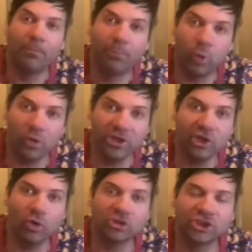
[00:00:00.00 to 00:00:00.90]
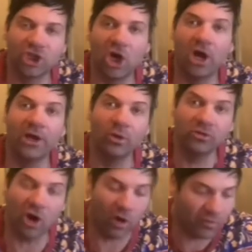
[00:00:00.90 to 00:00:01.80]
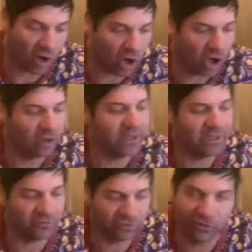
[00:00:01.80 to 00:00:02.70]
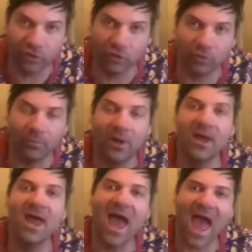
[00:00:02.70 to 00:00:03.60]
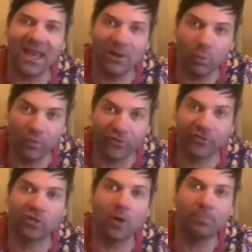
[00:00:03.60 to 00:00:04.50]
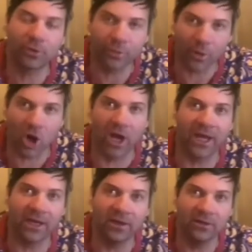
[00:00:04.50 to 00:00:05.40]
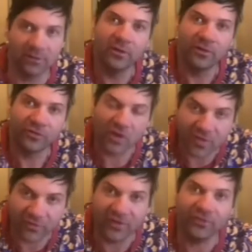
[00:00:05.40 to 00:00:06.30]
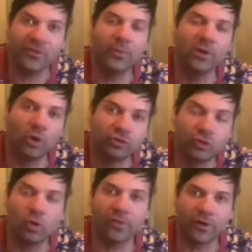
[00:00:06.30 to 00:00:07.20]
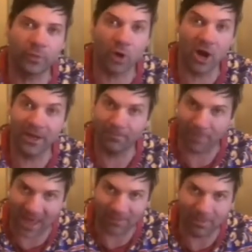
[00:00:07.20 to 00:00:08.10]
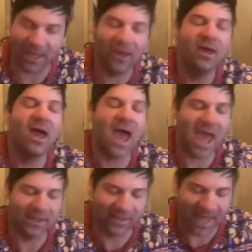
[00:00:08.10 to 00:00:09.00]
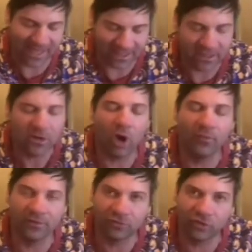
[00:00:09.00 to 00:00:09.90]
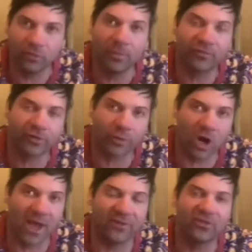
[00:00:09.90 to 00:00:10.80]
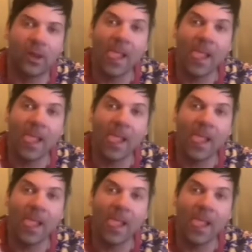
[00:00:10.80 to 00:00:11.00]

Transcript: "Put your child on the holy tomb and it will stop crying." So the sister-in-law took the crying baby and laid it on the tomb of Christ.